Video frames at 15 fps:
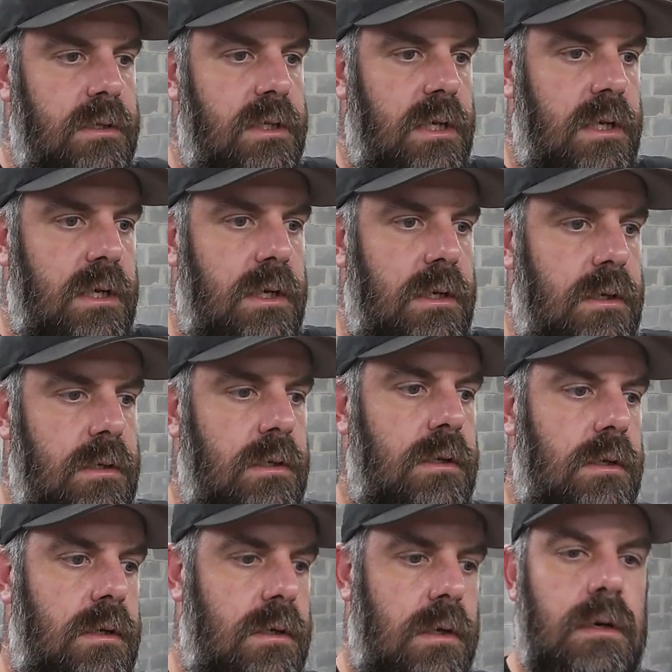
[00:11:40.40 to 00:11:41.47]
or
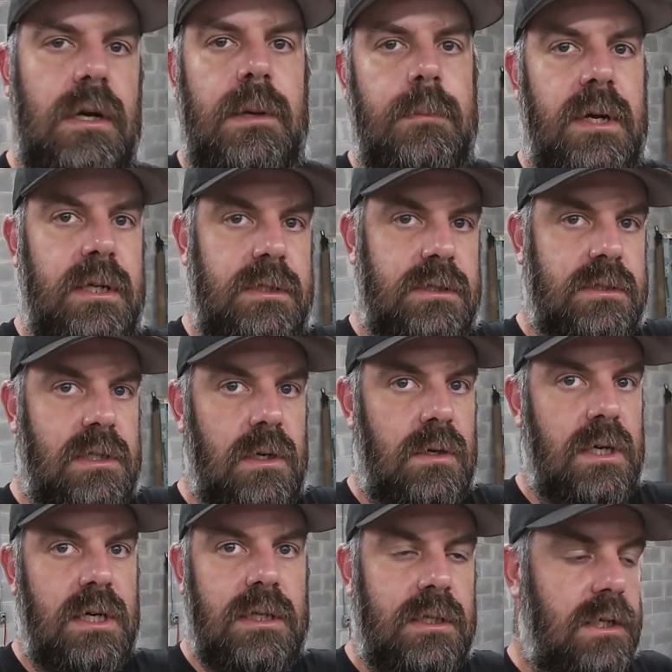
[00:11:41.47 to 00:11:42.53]
I might just go
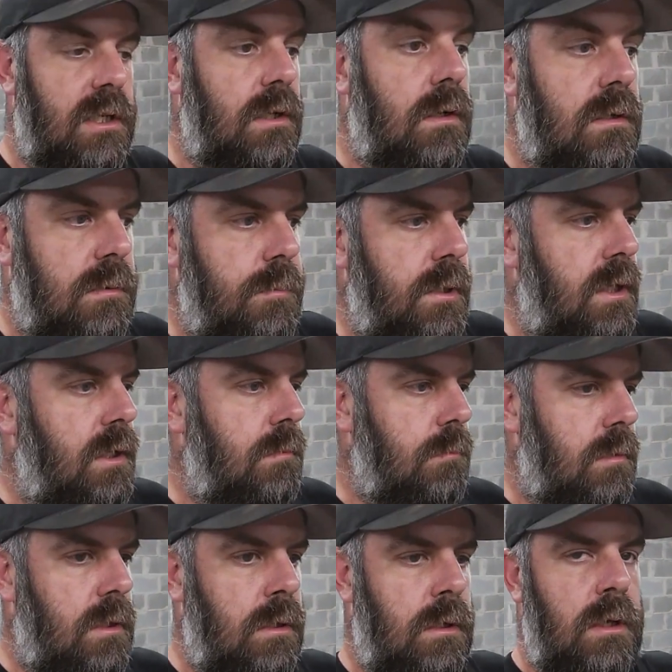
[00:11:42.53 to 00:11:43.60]
ahead and get all the paint,
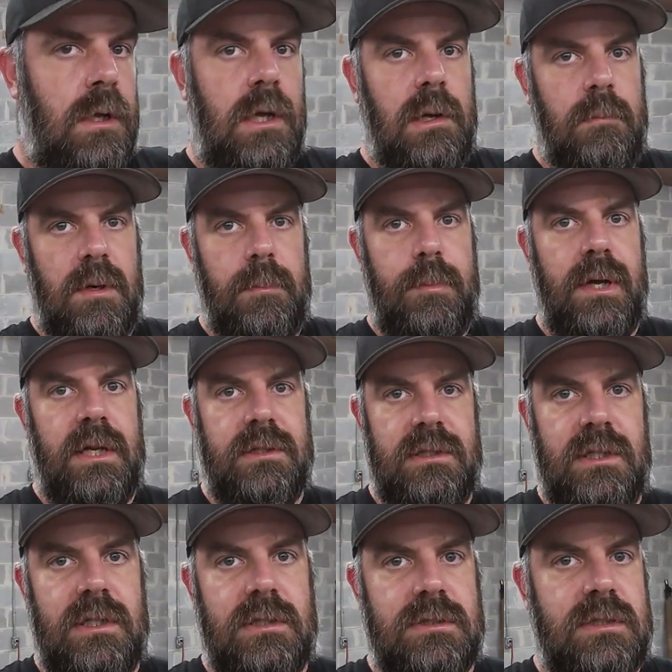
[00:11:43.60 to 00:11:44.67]
but I'm going to paint
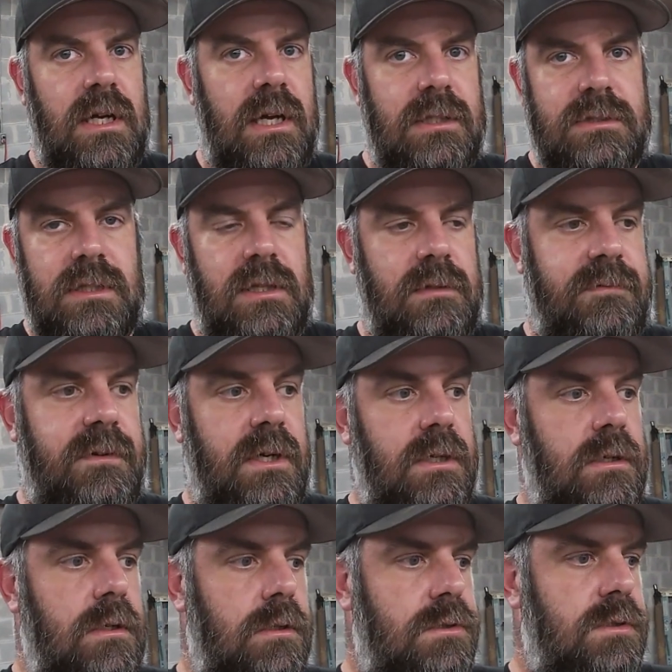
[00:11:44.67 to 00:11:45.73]
the insides of the
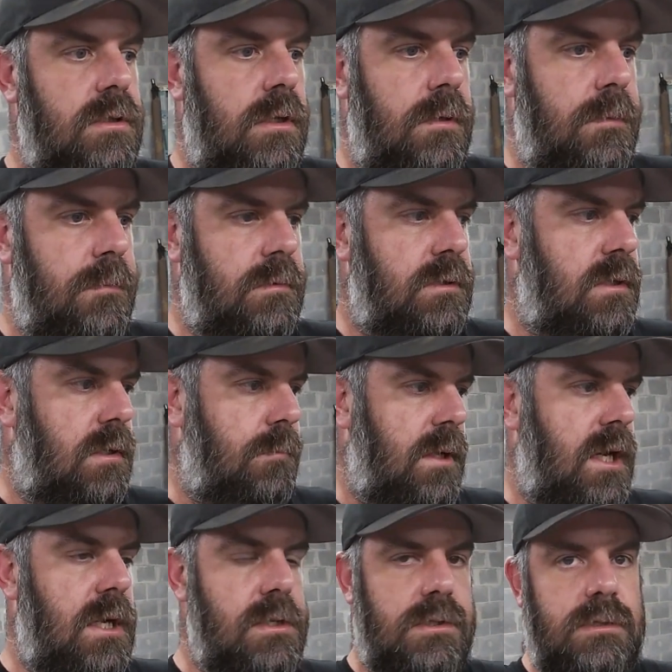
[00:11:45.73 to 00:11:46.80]
fenders to
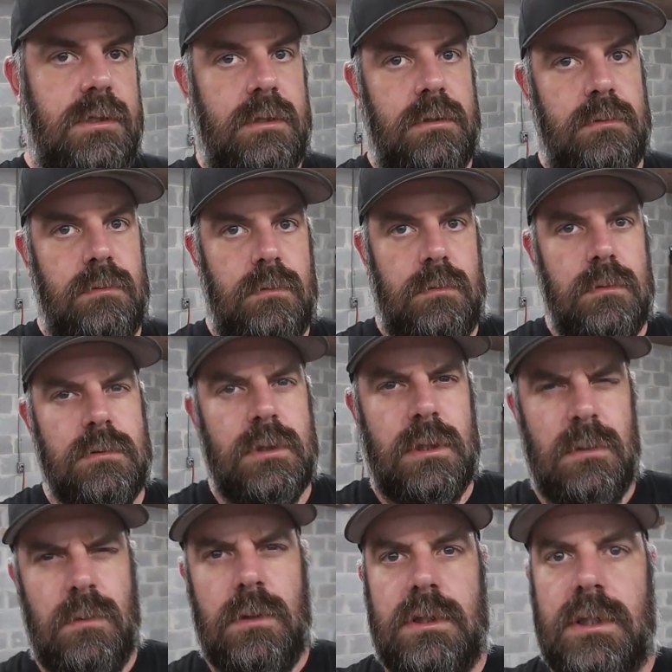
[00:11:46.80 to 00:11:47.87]
match
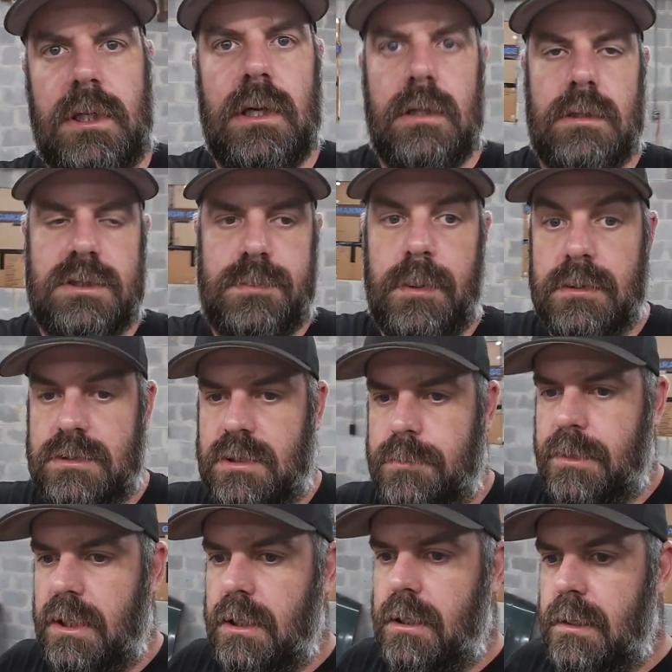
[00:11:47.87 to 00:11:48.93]
what the color is supposed to
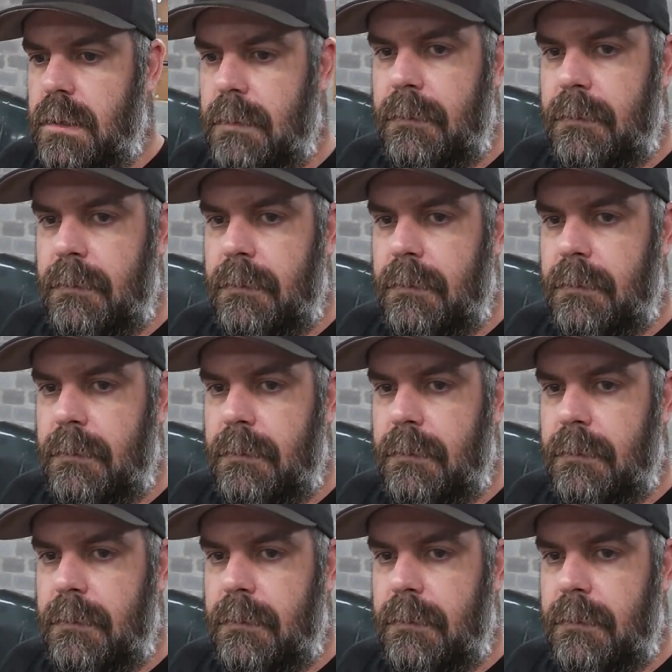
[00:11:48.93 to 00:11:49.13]
be,